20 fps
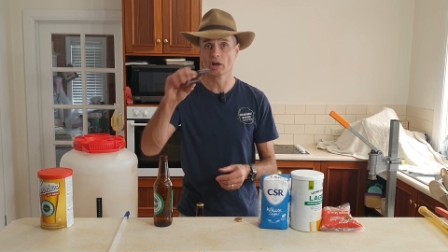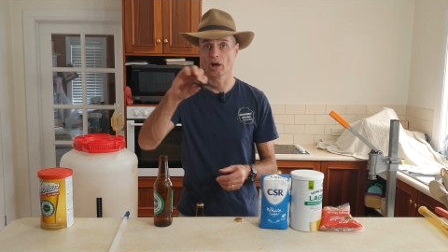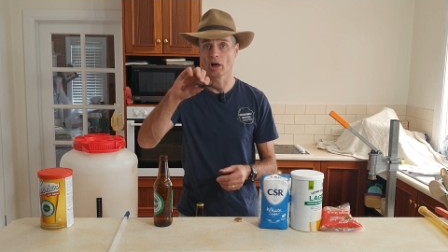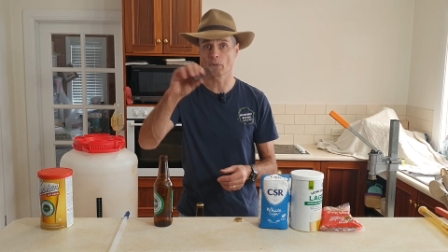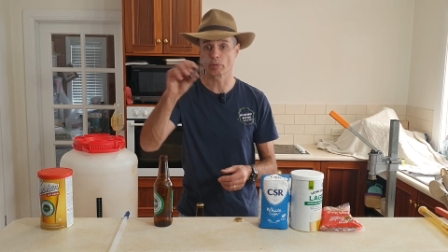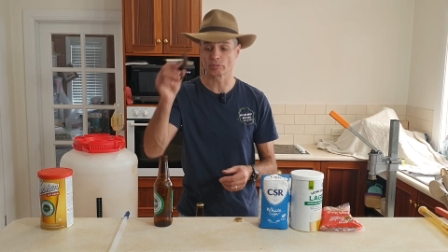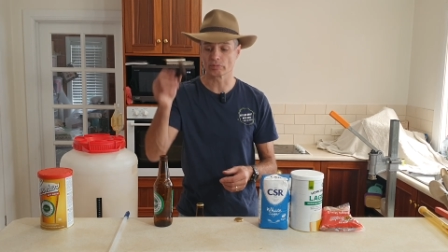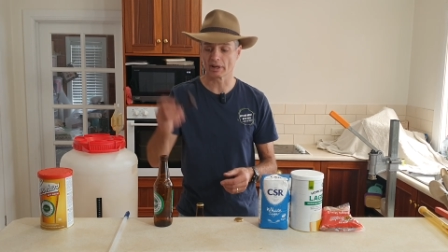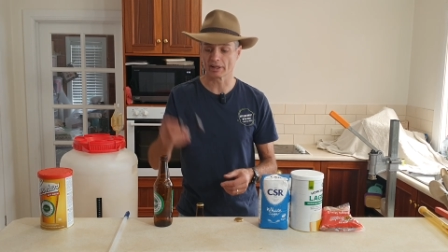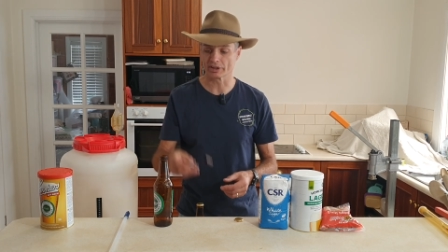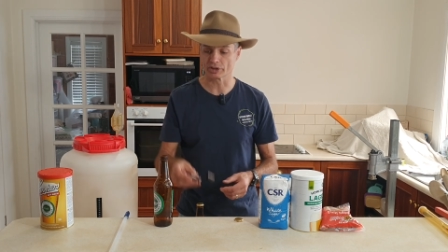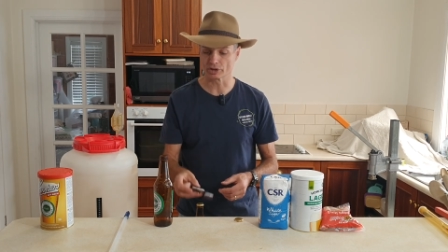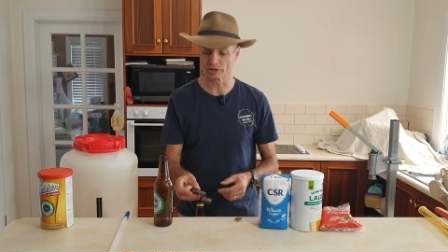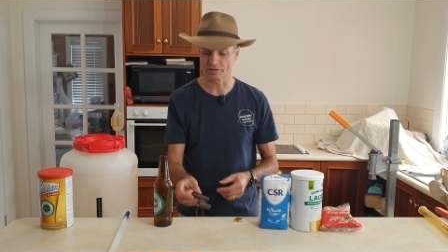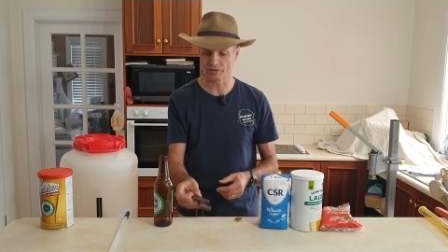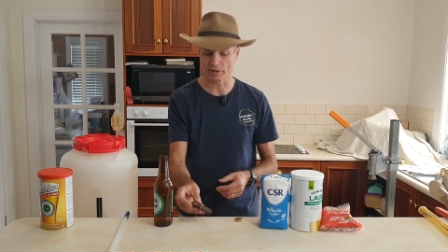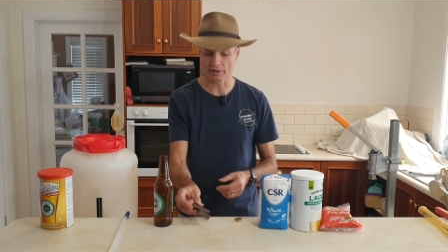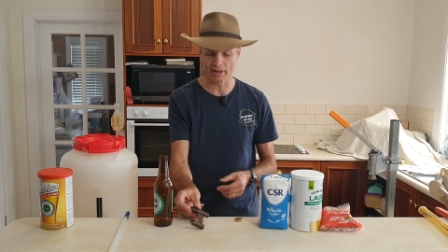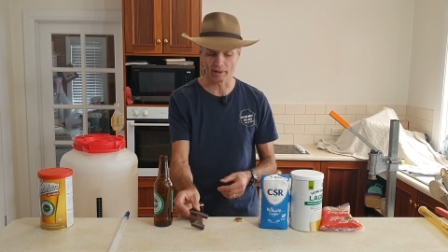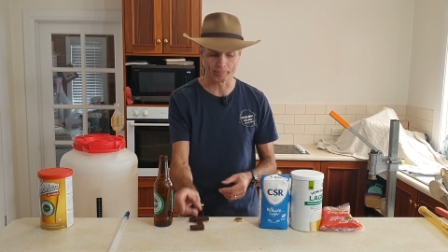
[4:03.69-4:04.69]
I would rather
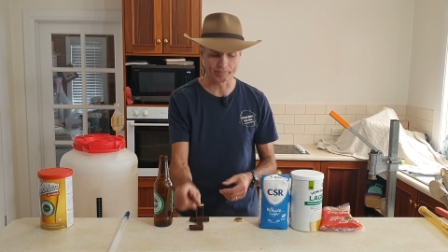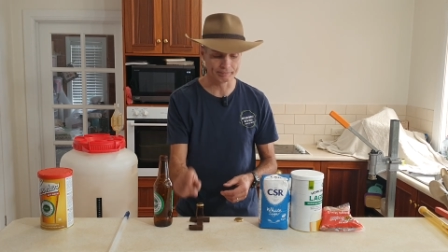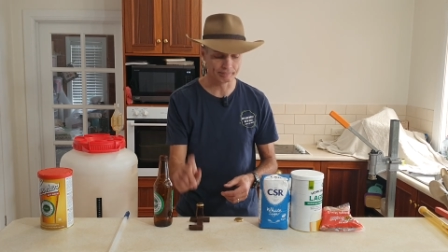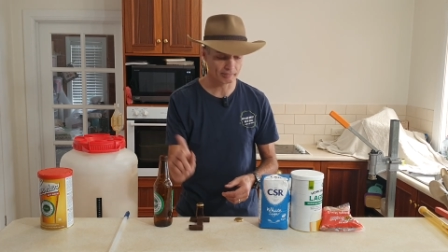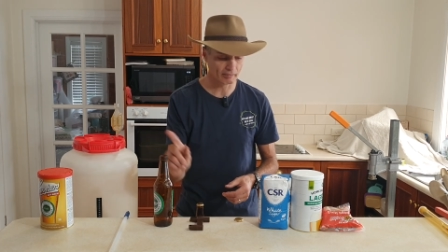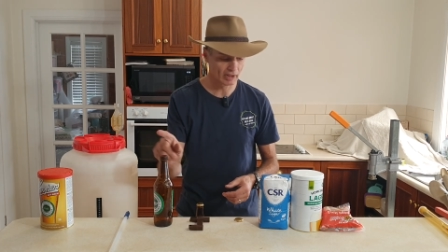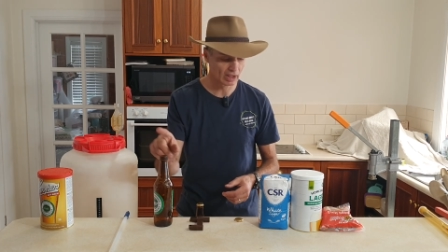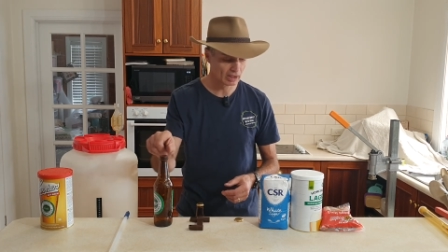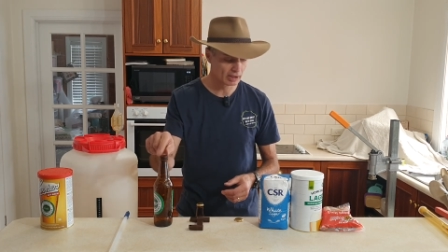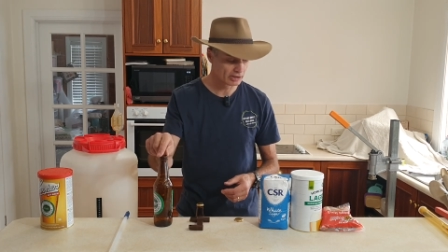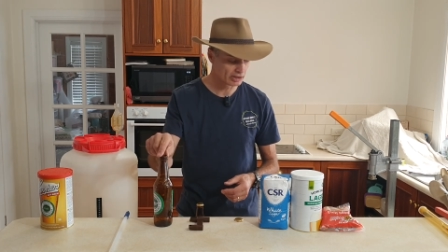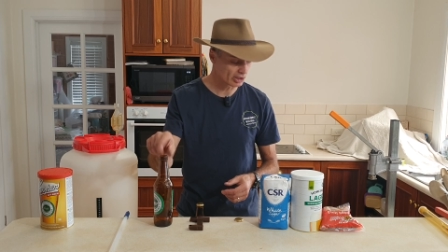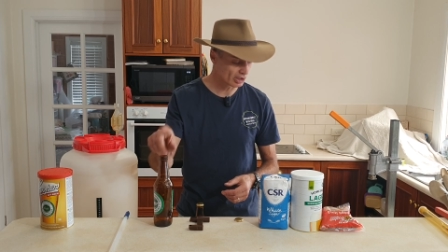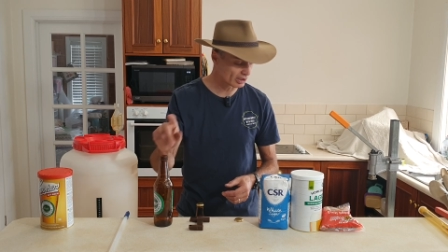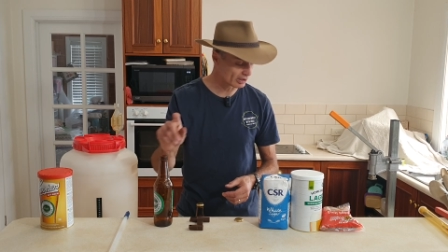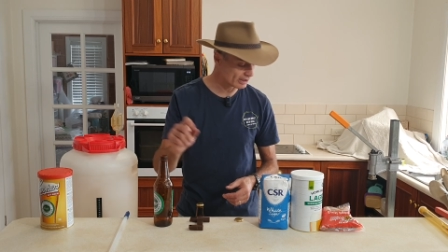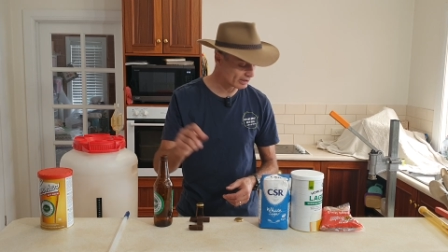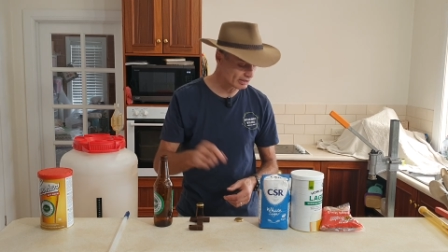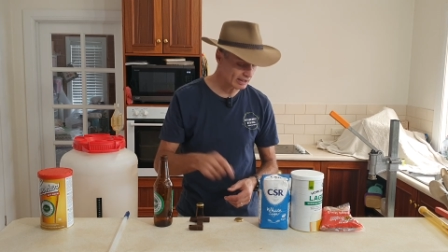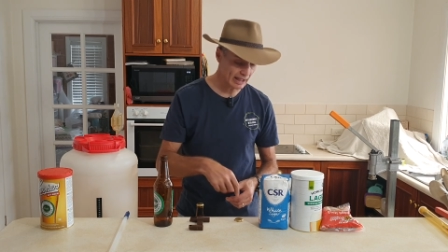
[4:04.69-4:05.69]
just fill it up. You're
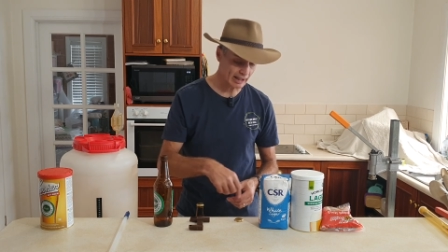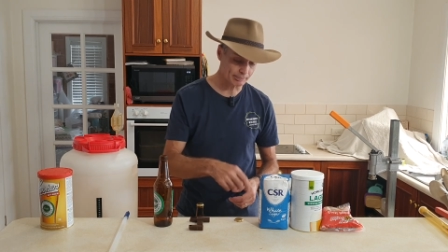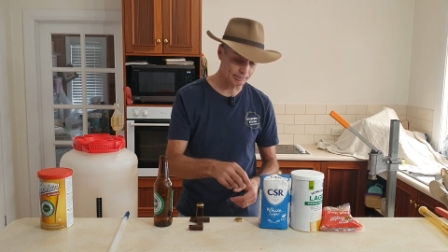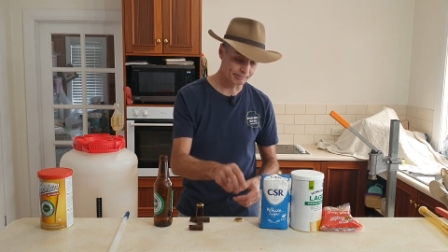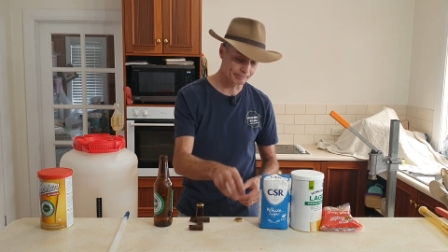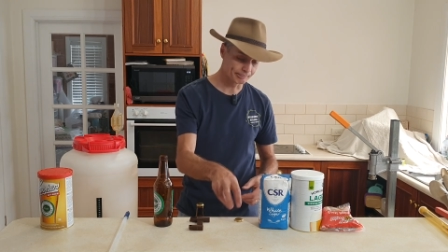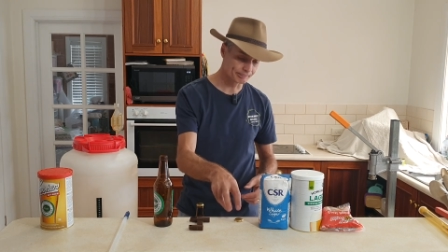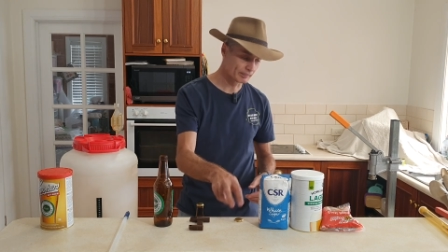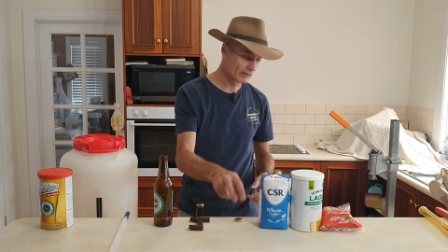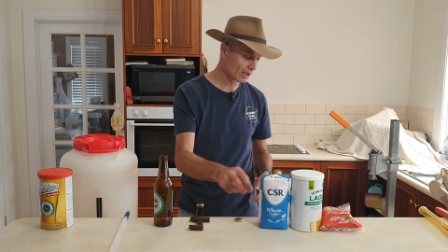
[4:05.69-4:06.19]
going to need that.